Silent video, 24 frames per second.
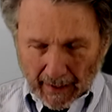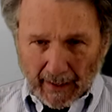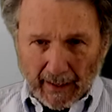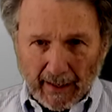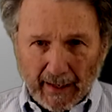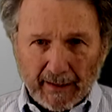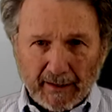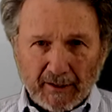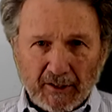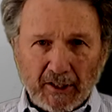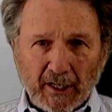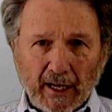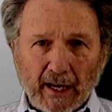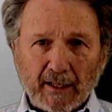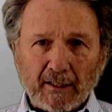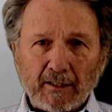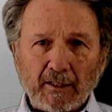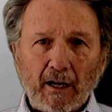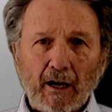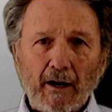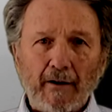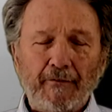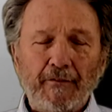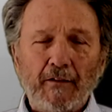It
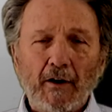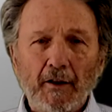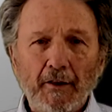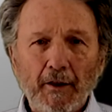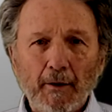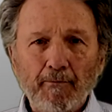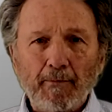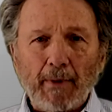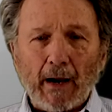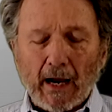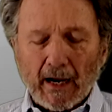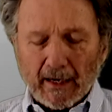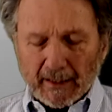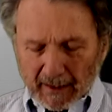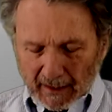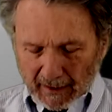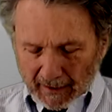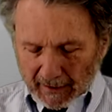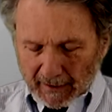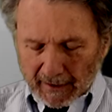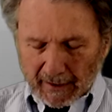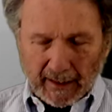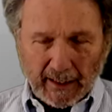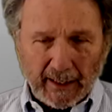checks off all the
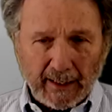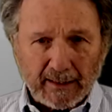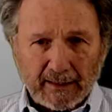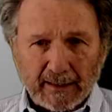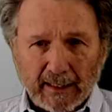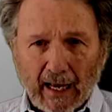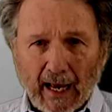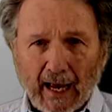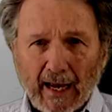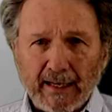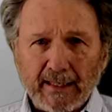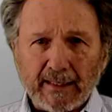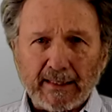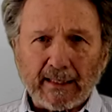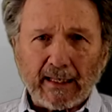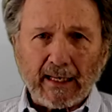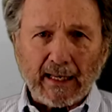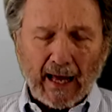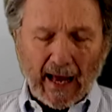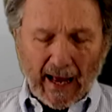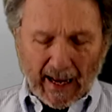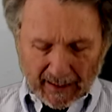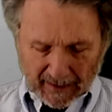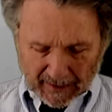boxes. It's ice
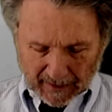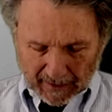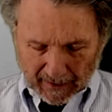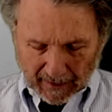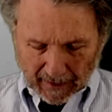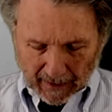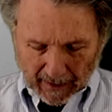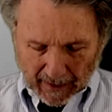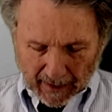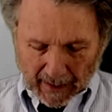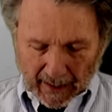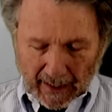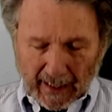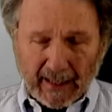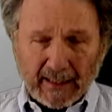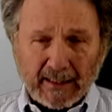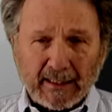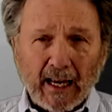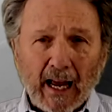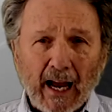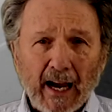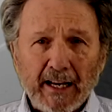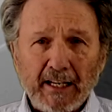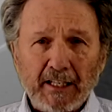class. It's
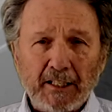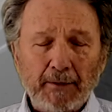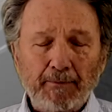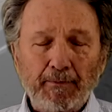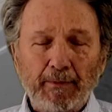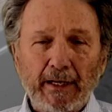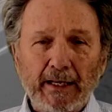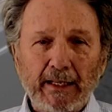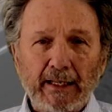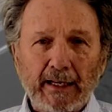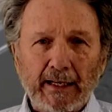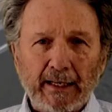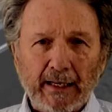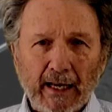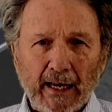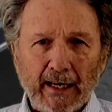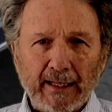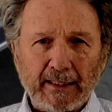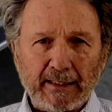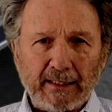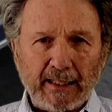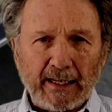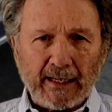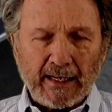high speed at
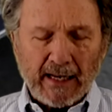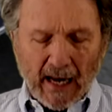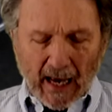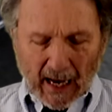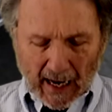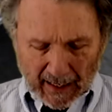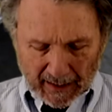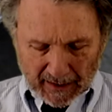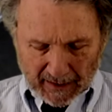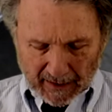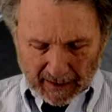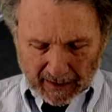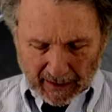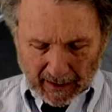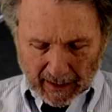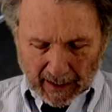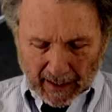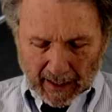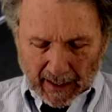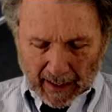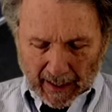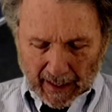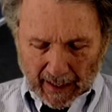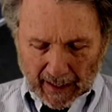nineteen knots.
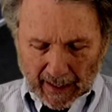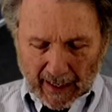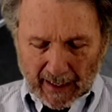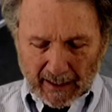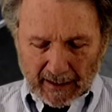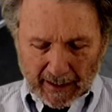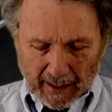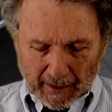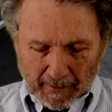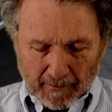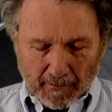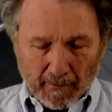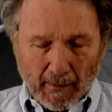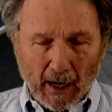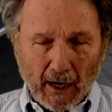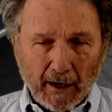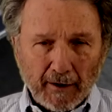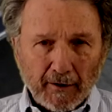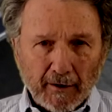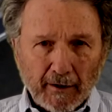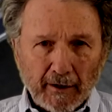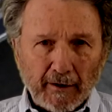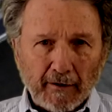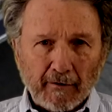It has a
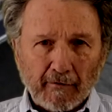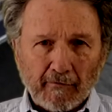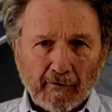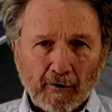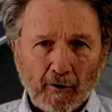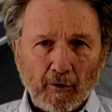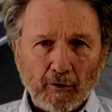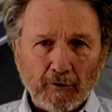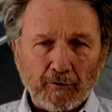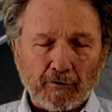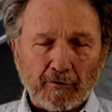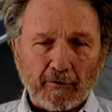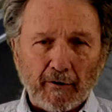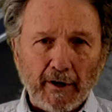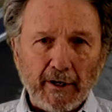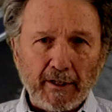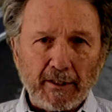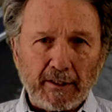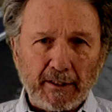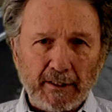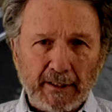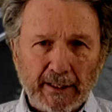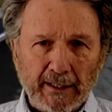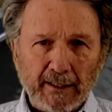modern
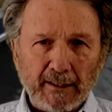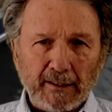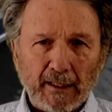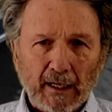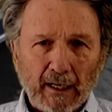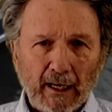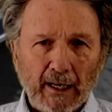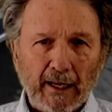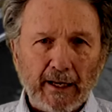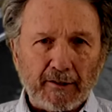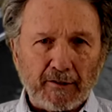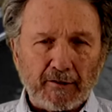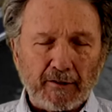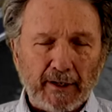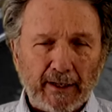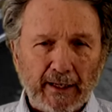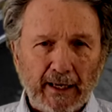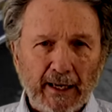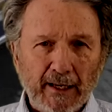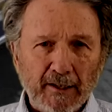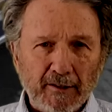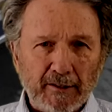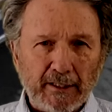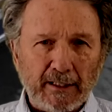Rolls-Royce diesel electric
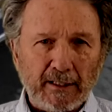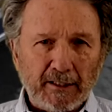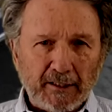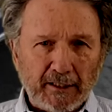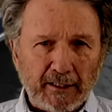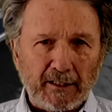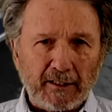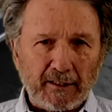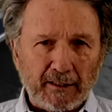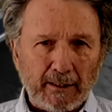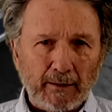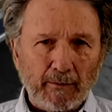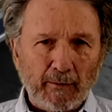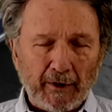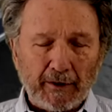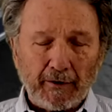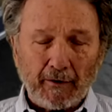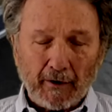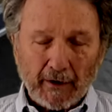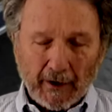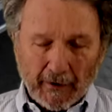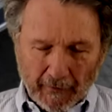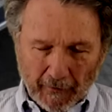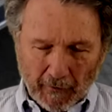engine system with
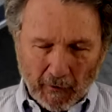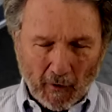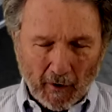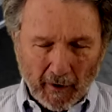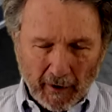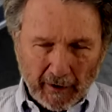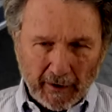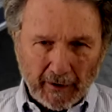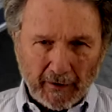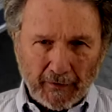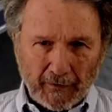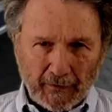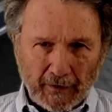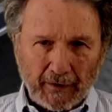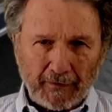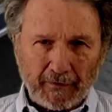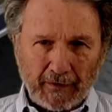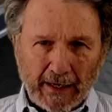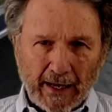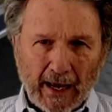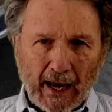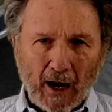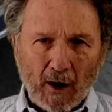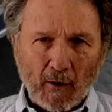only four hundred
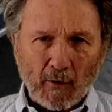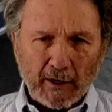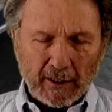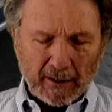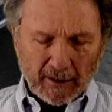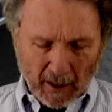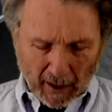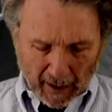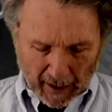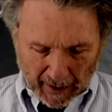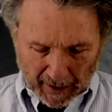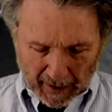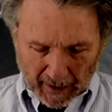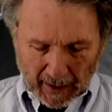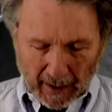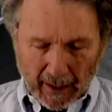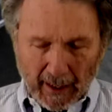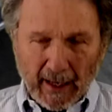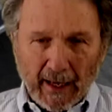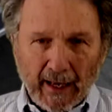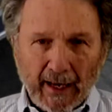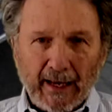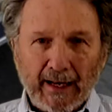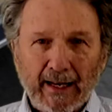fifty hours on it.
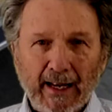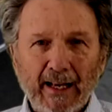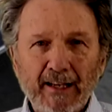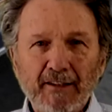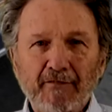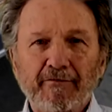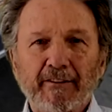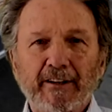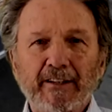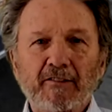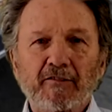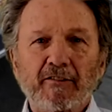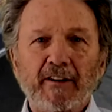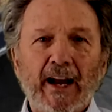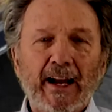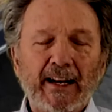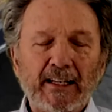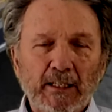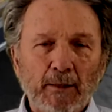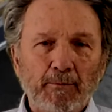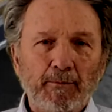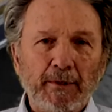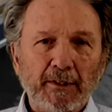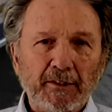It has
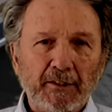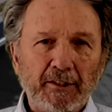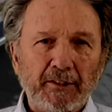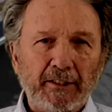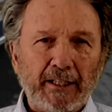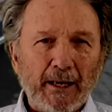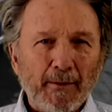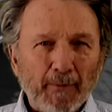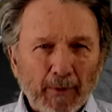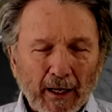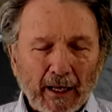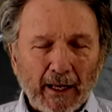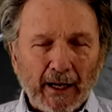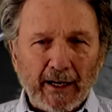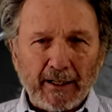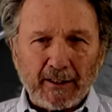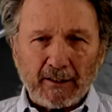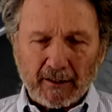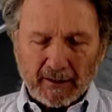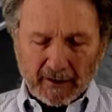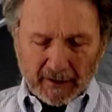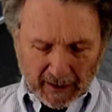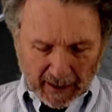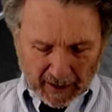retractable
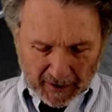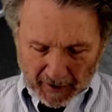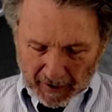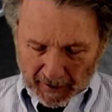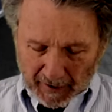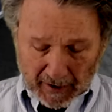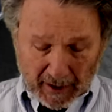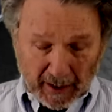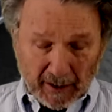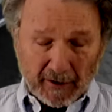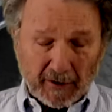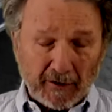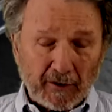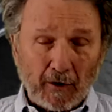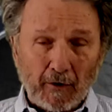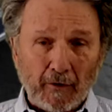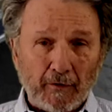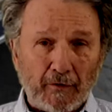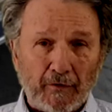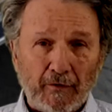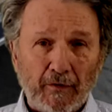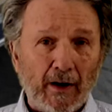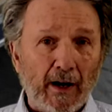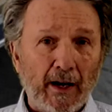stabilizers that you just
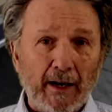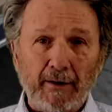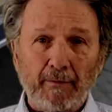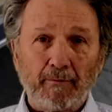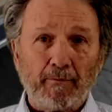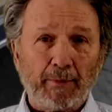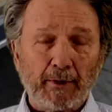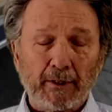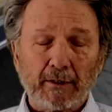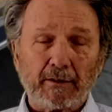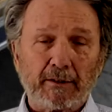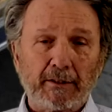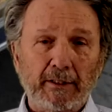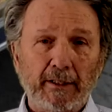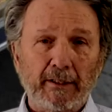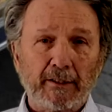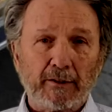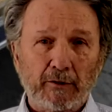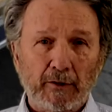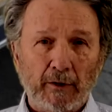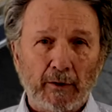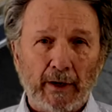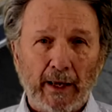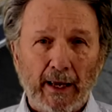don't find built
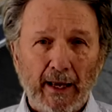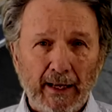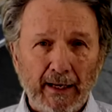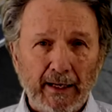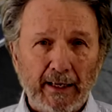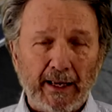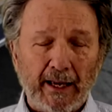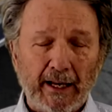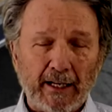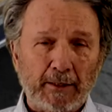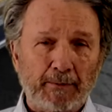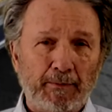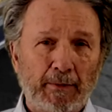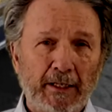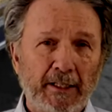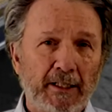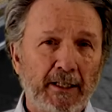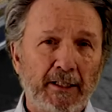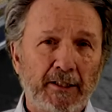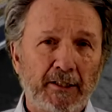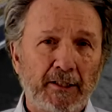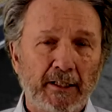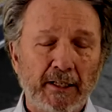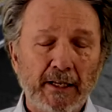into any
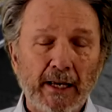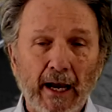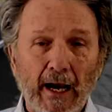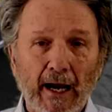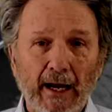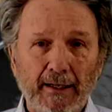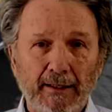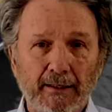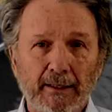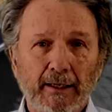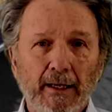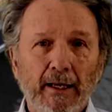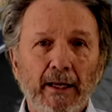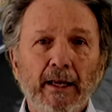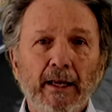expedition yacht.